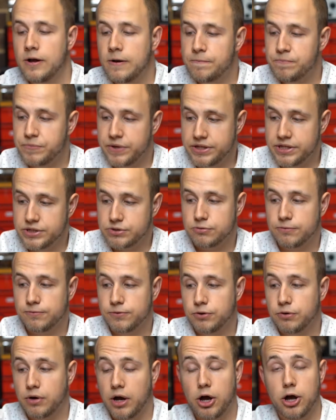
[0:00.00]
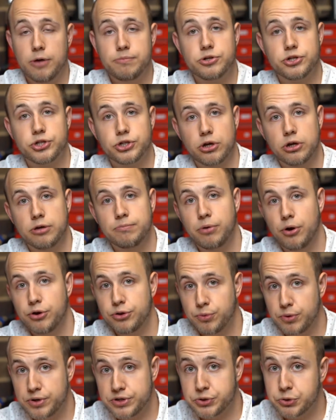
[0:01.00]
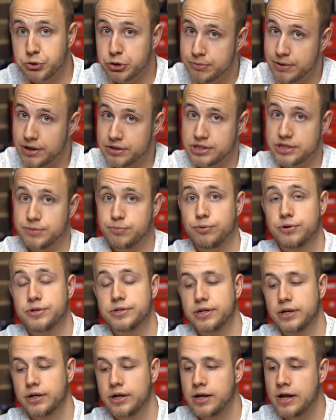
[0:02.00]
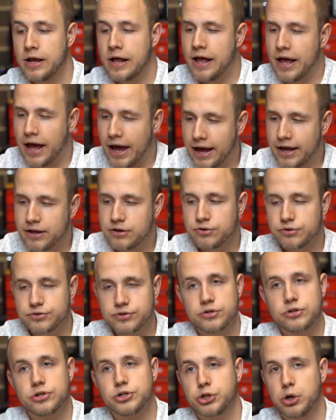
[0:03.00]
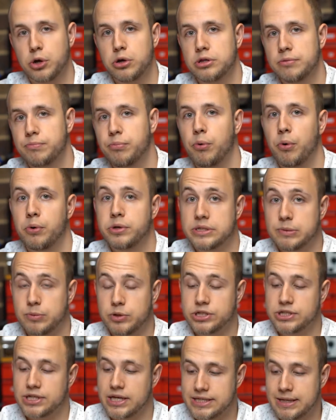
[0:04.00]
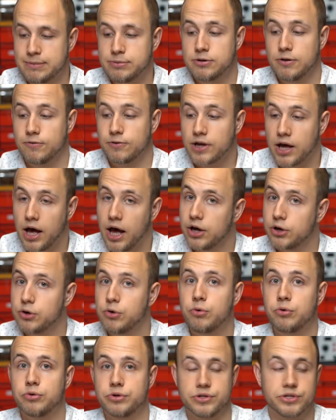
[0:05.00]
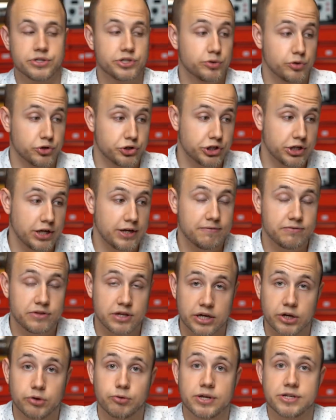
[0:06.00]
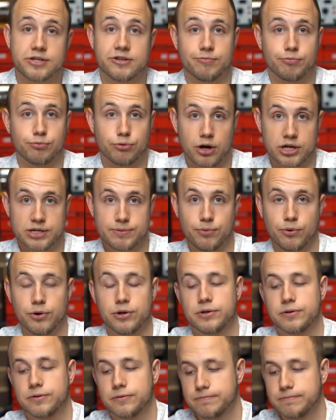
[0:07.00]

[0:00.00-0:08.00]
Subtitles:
In this review, I hope to show you both what is good about this printer and also to show you the points at which they seem to have cut corners to achieve the aggressive price point.